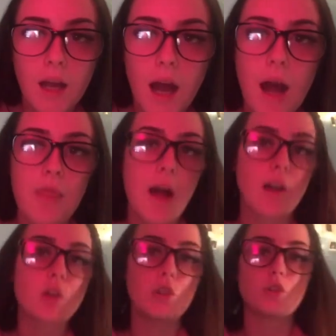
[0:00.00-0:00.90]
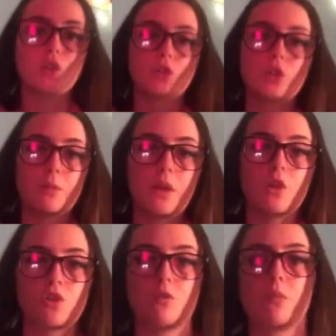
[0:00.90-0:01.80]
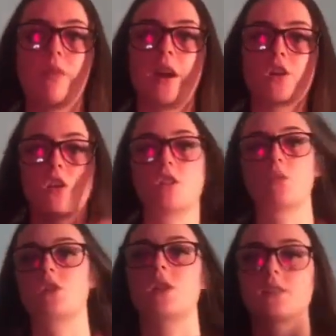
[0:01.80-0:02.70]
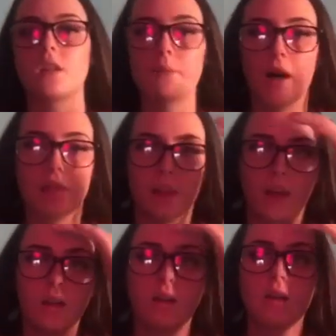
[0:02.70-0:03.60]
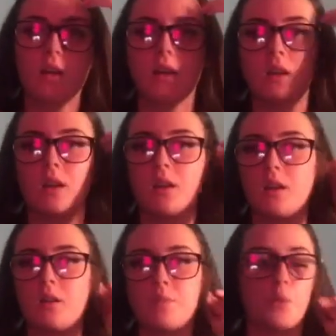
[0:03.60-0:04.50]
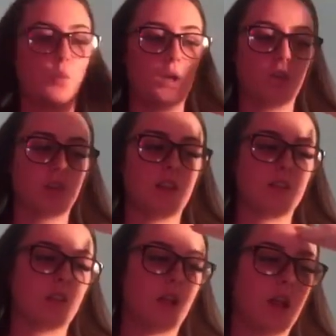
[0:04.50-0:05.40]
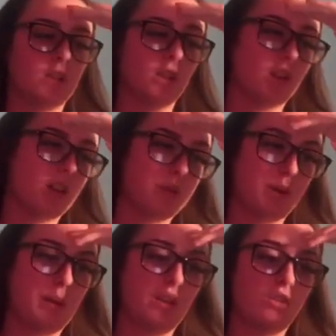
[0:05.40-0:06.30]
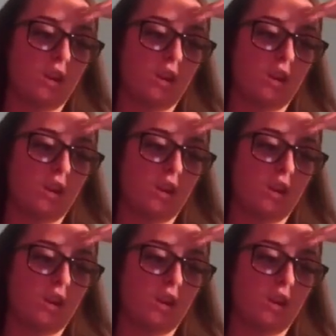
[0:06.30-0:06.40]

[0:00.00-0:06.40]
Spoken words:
that could also be because you're a perfectionist, which isn't a bad thing, but we just need to learn to maybe try